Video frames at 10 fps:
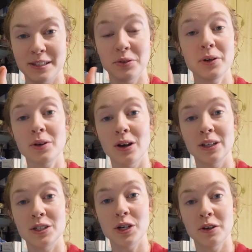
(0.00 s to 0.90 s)
the Royal
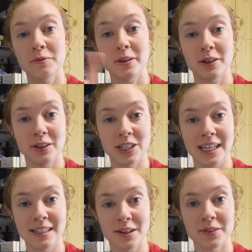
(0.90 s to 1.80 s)
College of
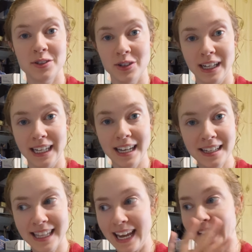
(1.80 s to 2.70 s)
Pathologies of Australia.
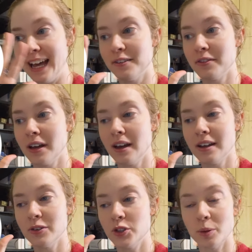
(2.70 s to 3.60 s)
They have
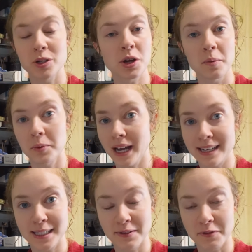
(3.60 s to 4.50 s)
so much
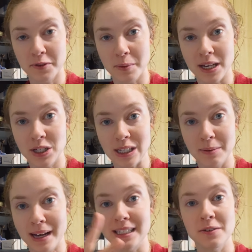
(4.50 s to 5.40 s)
comprehensive information
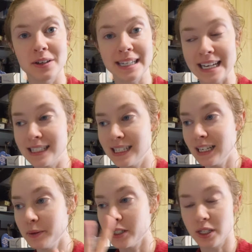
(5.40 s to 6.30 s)
about different testing,
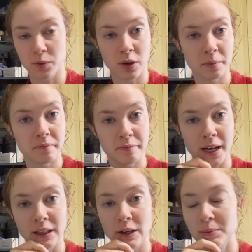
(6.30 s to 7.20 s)
which is what my
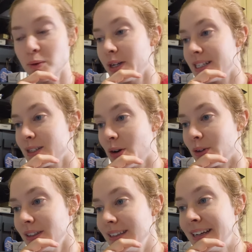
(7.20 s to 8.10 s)
learning point is
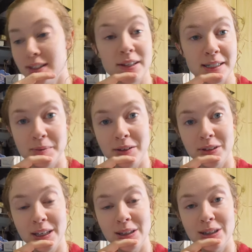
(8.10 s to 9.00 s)
on. So that's been
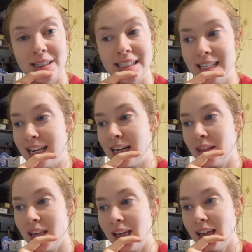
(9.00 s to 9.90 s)
really good, and I
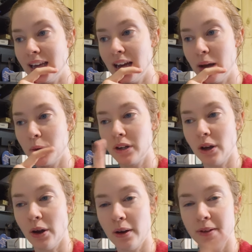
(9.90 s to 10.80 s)
think I want to go
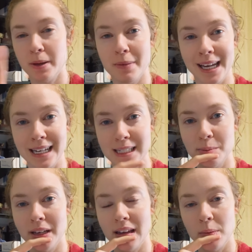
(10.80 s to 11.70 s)
over the mechanism
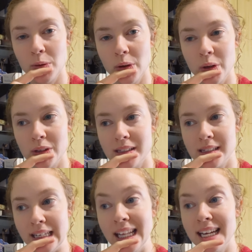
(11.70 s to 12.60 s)
again because
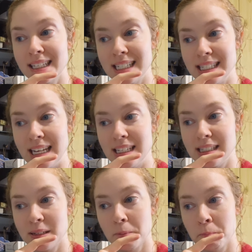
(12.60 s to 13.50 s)
celiac disease